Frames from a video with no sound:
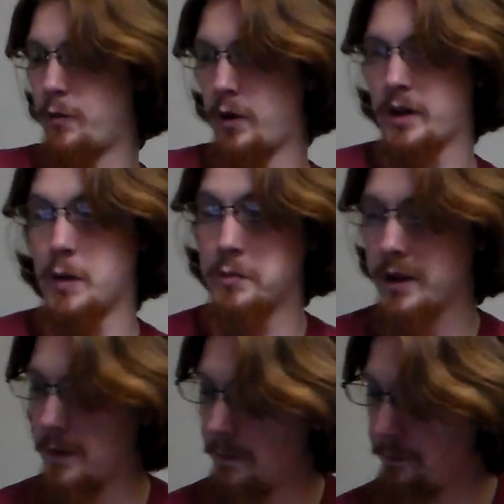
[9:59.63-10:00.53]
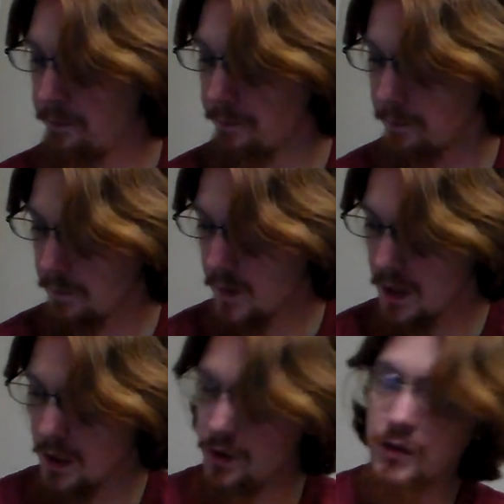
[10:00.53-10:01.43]
for a company.
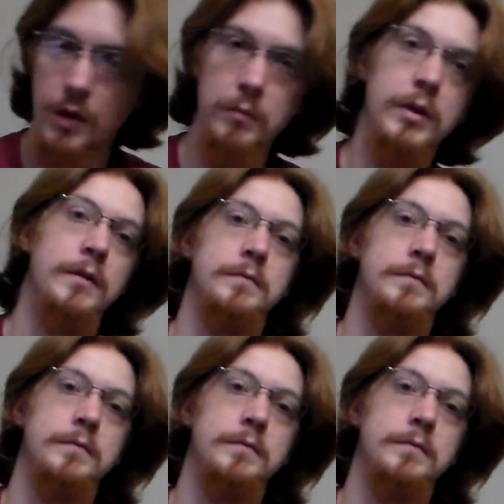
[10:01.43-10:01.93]
So